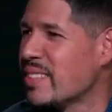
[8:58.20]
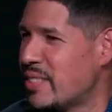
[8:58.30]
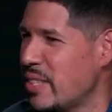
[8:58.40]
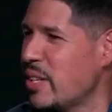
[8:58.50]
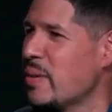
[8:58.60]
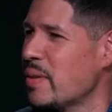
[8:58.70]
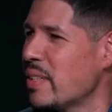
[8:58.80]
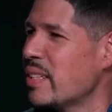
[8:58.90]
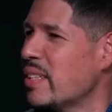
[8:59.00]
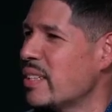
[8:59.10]
Do you know?
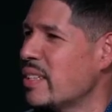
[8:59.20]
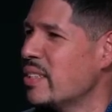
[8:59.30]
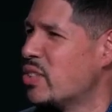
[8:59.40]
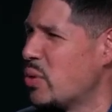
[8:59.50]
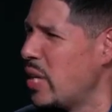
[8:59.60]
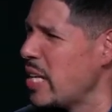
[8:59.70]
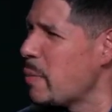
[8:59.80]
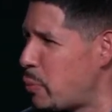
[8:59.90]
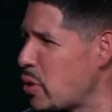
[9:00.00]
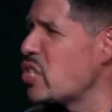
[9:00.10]
To really
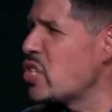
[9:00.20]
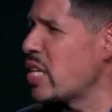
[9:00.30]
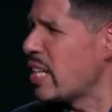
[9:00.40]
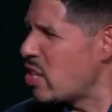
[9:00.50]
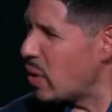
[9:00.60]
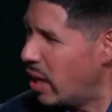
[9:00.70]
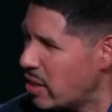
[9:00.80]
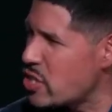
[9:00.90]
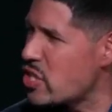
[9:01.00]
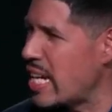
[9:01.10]
appreciate and to
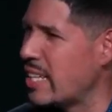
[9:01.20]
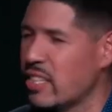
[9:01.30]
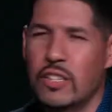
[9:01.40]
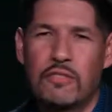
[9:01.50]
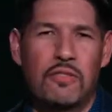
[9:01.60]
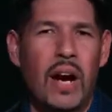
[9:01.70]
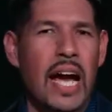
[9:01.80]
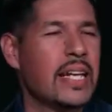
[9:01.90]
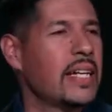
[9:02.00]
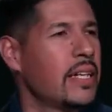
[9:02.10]
understand Good
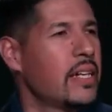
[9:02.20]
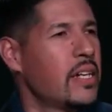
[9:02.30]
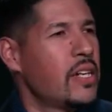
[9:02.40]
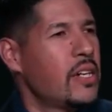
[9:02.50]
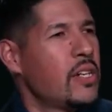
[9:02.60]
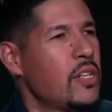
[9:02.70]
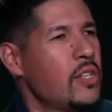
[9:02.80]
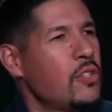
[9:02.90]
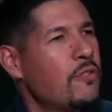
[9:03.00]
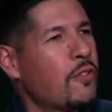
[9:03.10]
Friday,
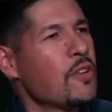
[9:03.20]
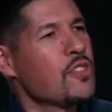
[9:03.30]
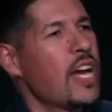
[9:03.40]
you first